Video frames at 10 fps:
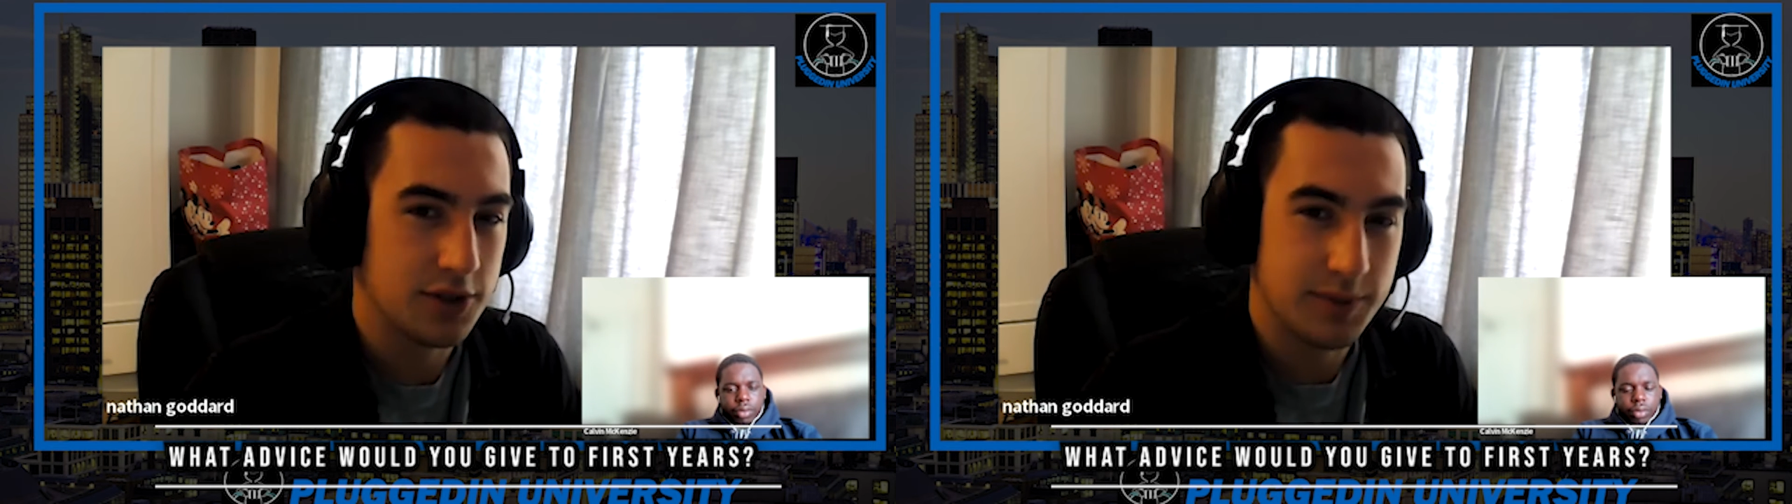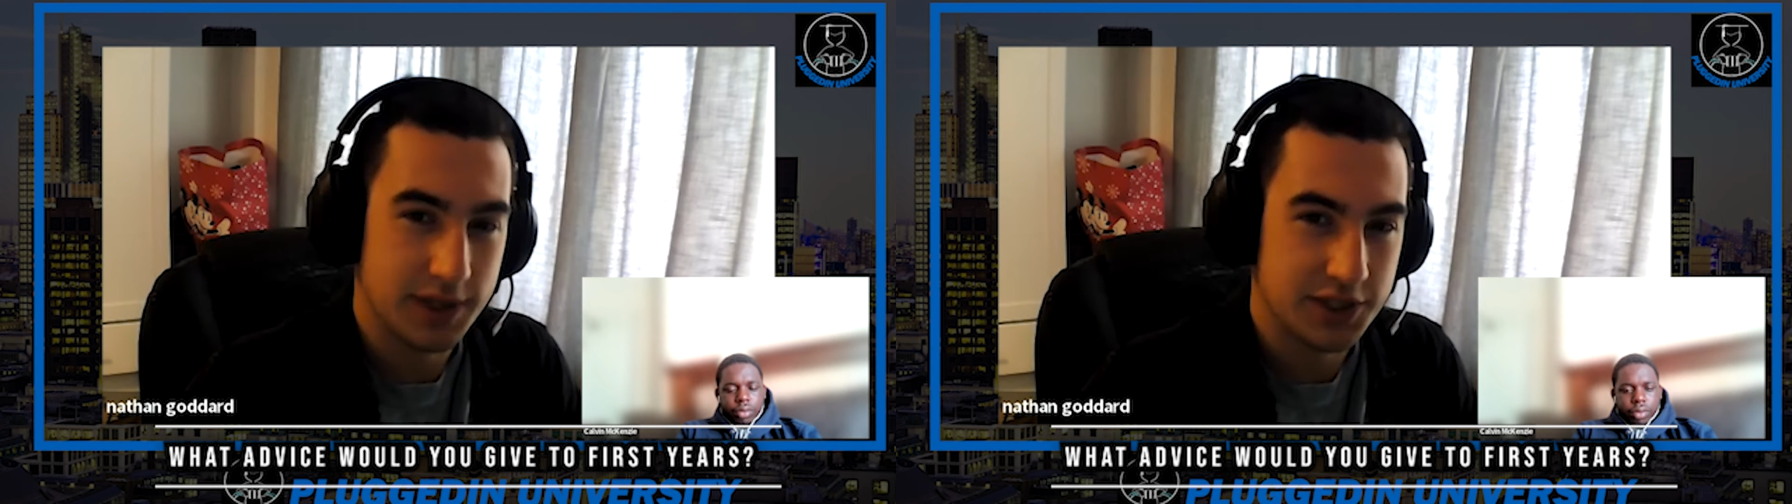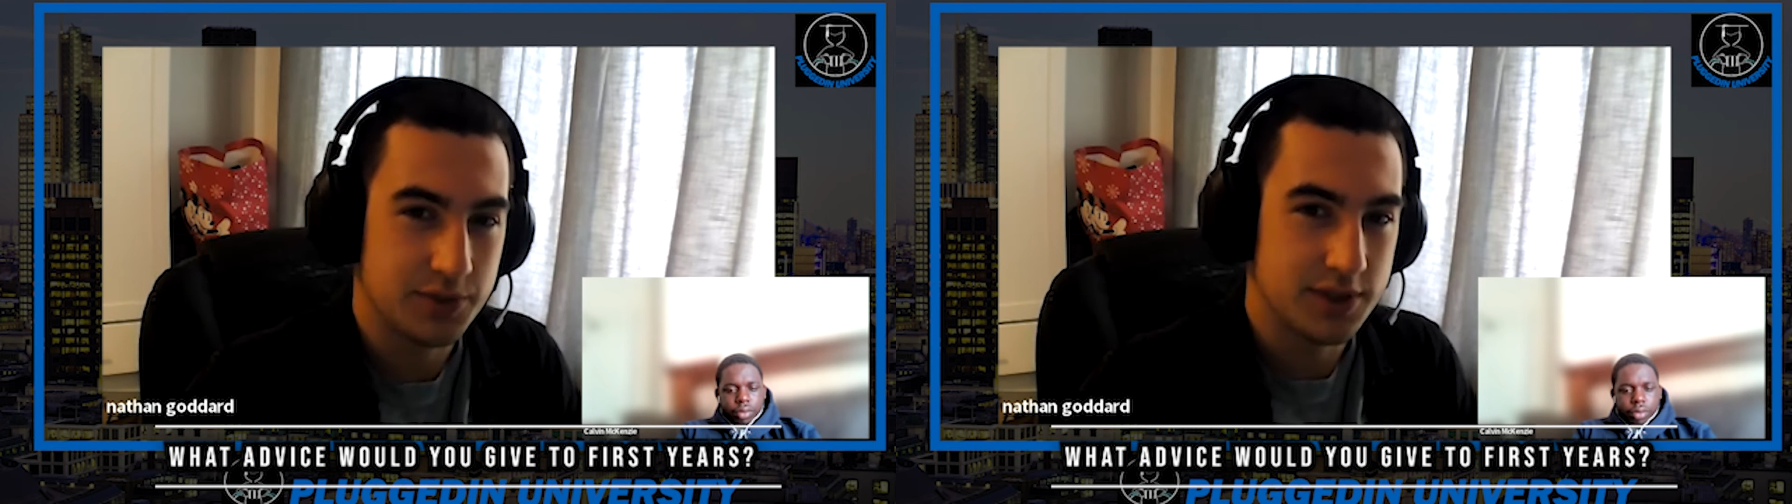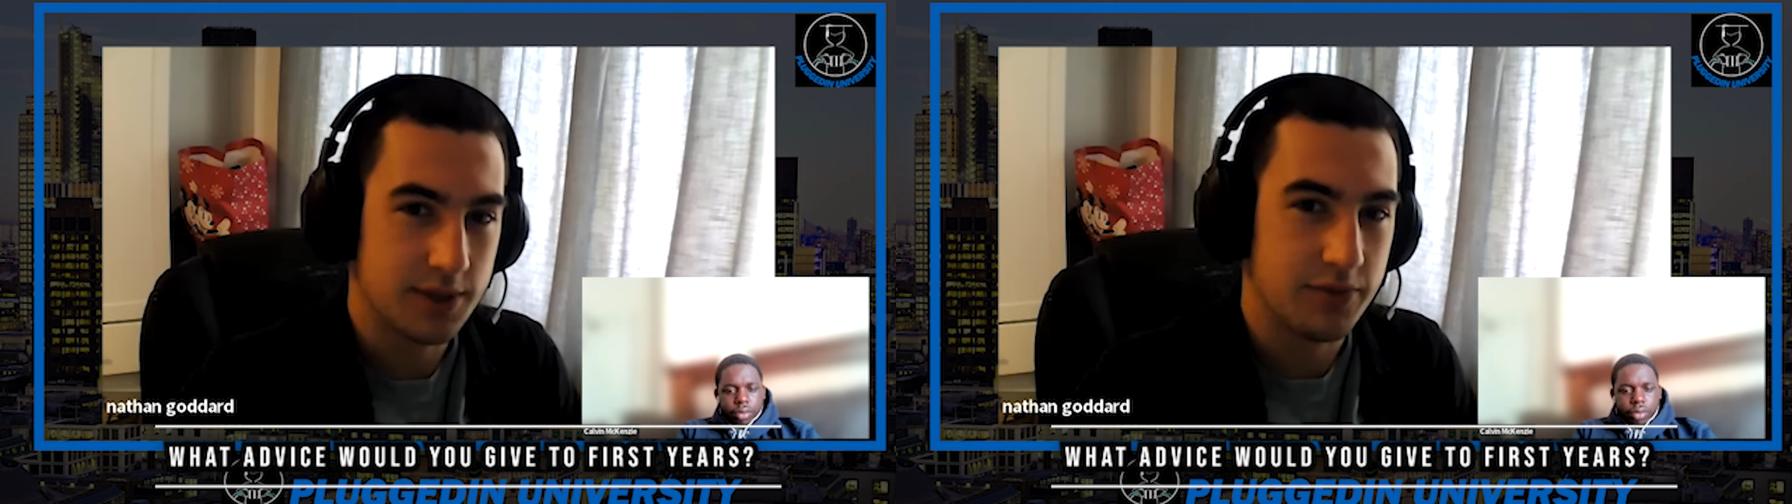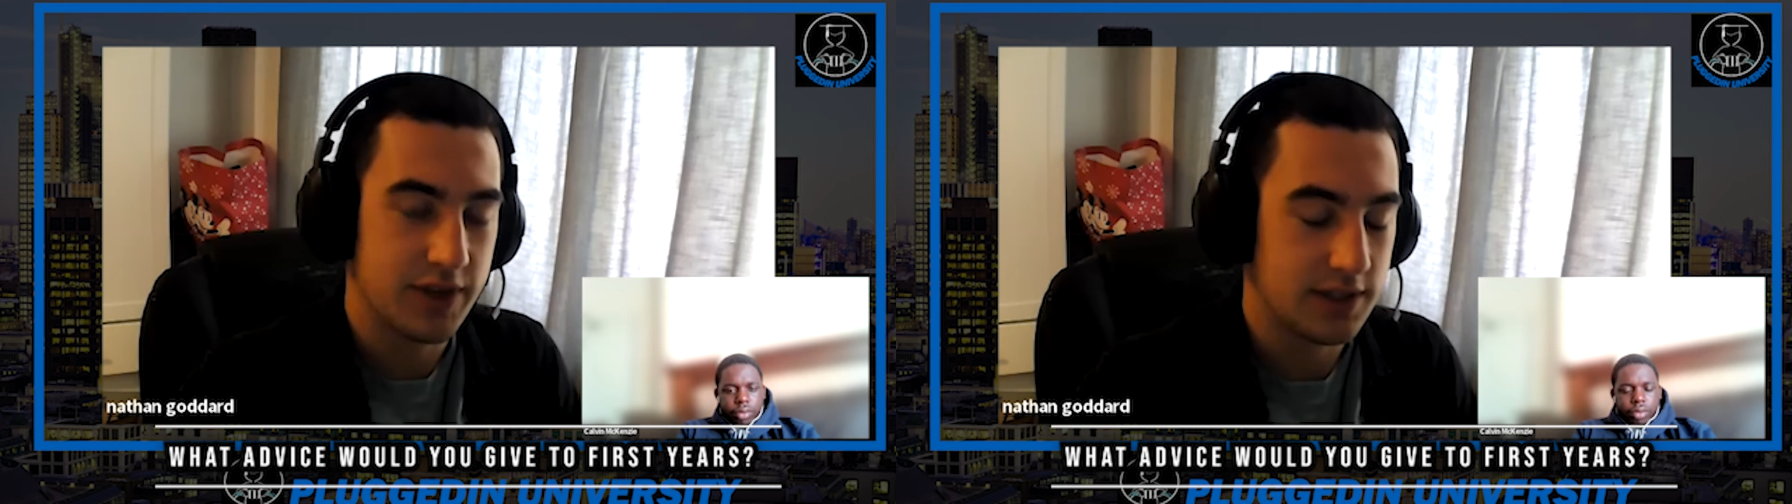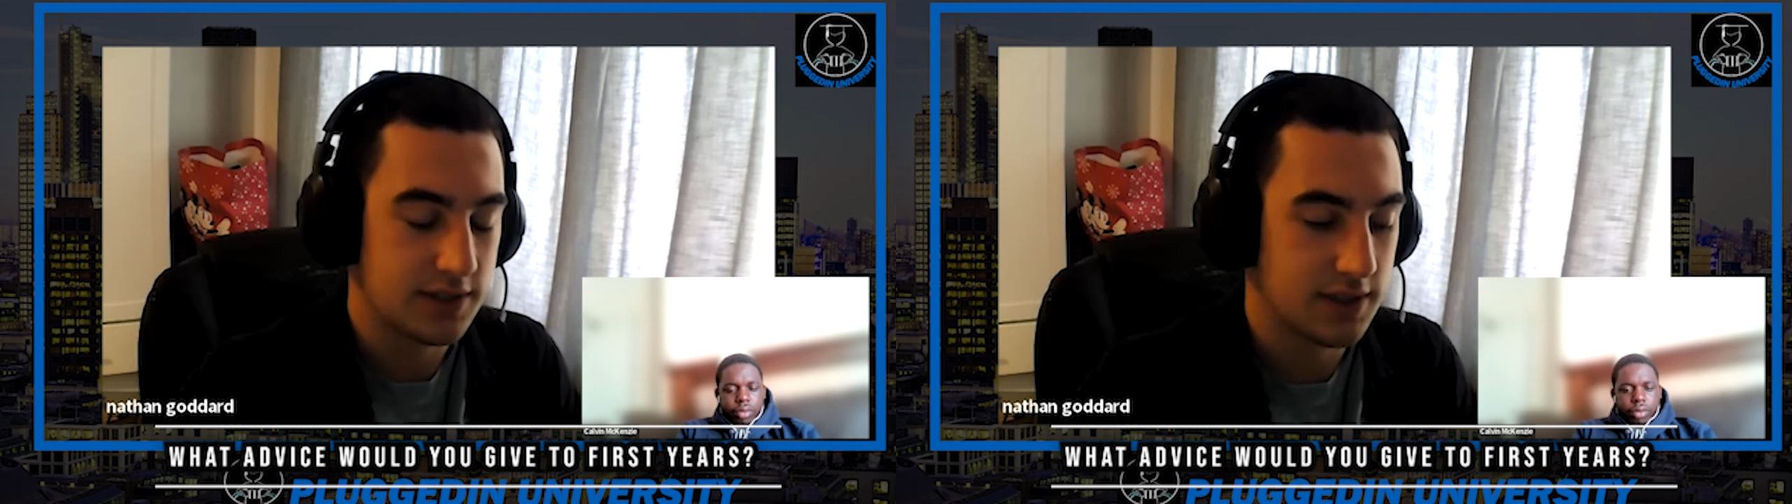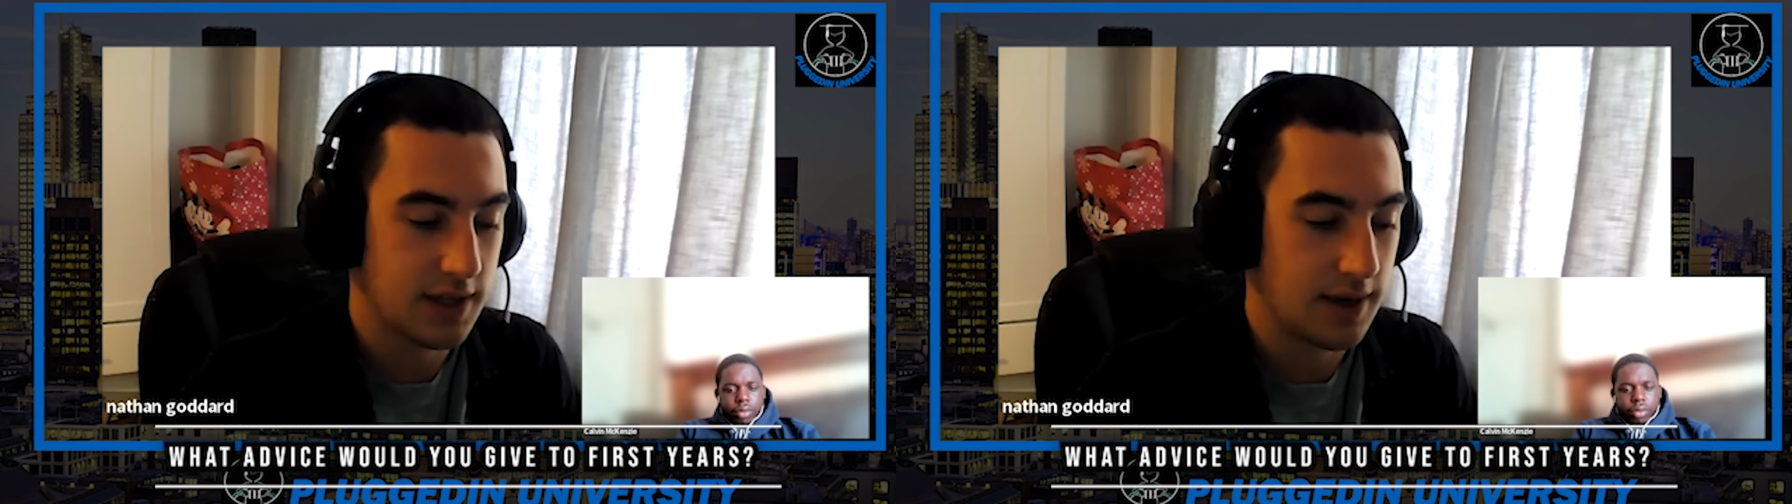especially with some of its